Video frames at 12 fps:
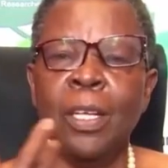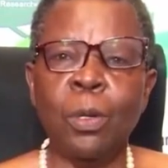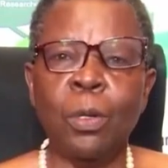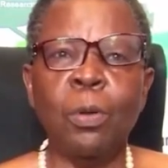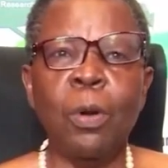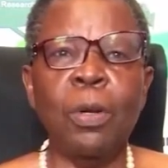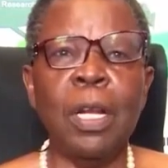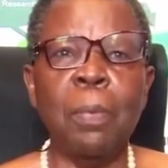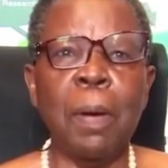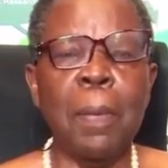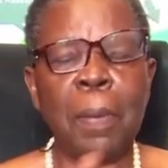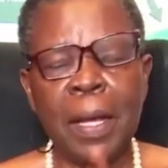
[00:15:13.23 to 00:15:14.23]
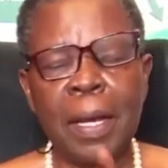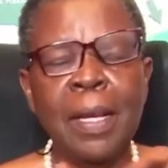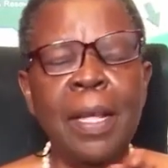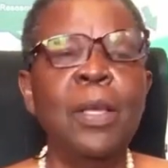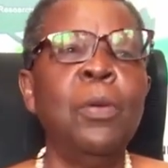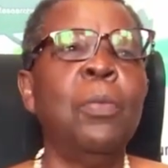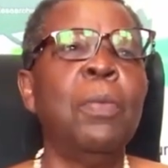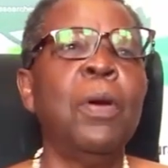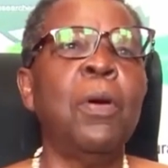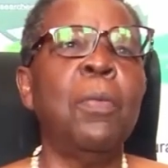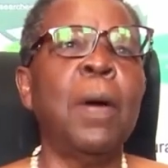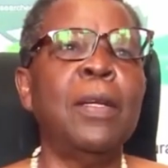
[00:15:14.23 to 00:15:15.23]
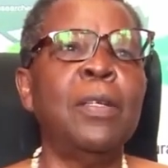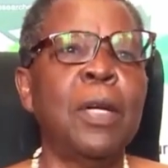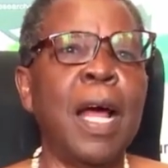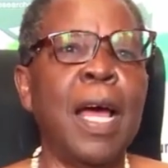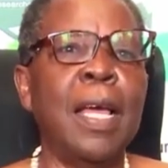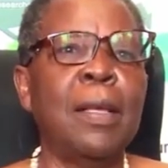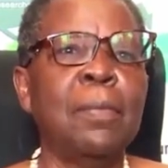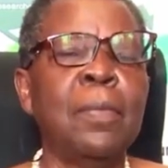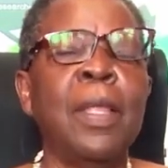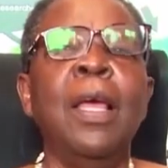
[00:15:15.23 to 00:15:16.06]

Talk to Golden Pumpkin, you'll be home and dry.